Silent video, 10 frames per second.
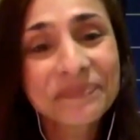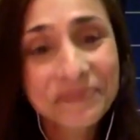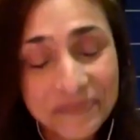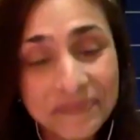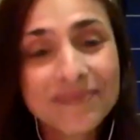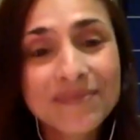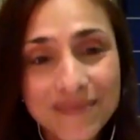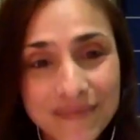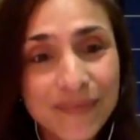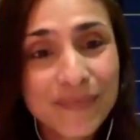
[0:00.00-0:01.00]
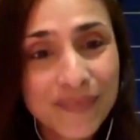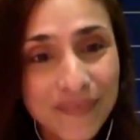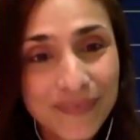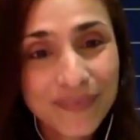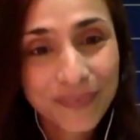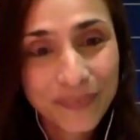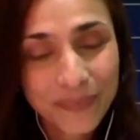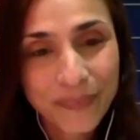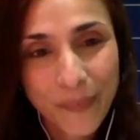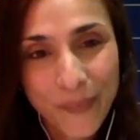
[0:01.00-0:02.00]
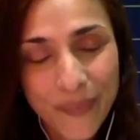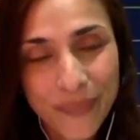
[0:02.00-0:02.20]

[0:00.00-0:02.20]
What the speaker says: So tell me a little bit